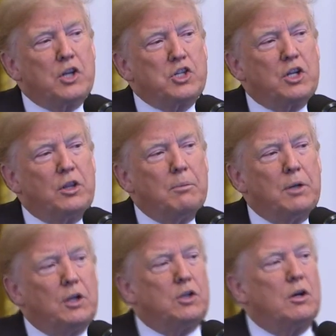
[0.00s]
ask the
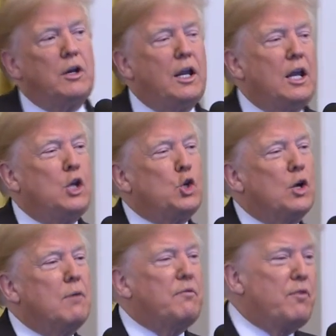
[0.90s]
military aide to
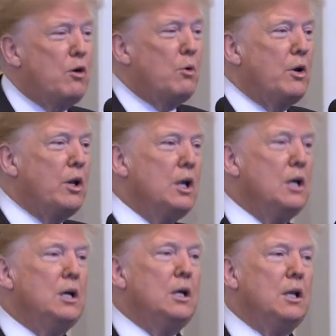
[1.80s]
come forward
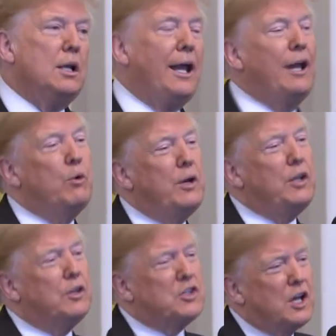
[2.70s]
and
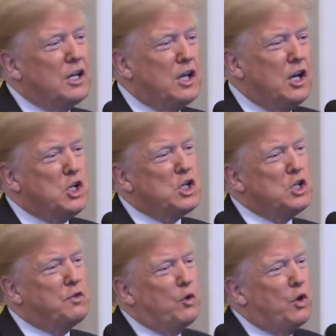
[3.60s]
read the
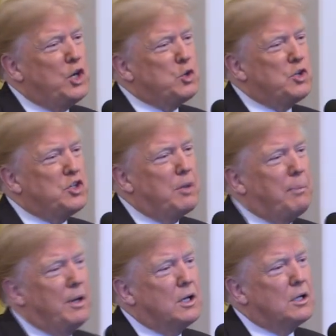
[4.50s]
citations for each
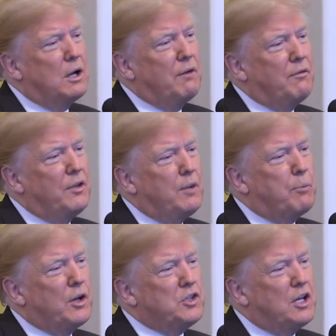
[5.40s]
recipient of the
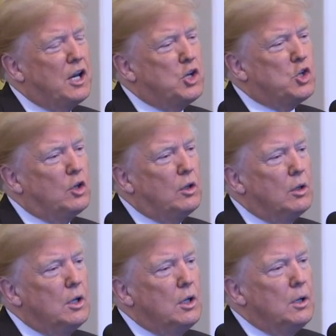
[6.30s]

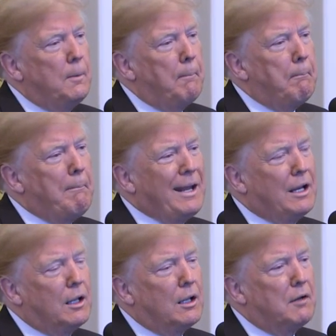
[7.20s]
Presidential
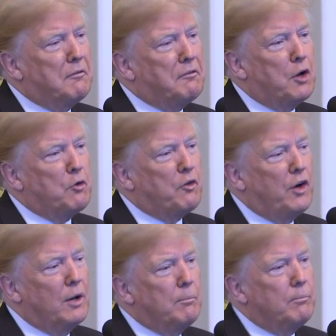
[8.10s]
Medal of
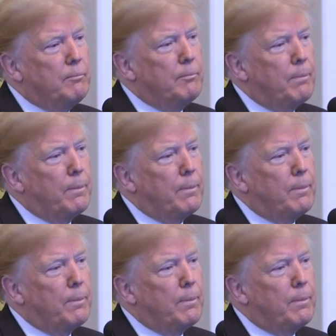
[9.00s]
Freedom.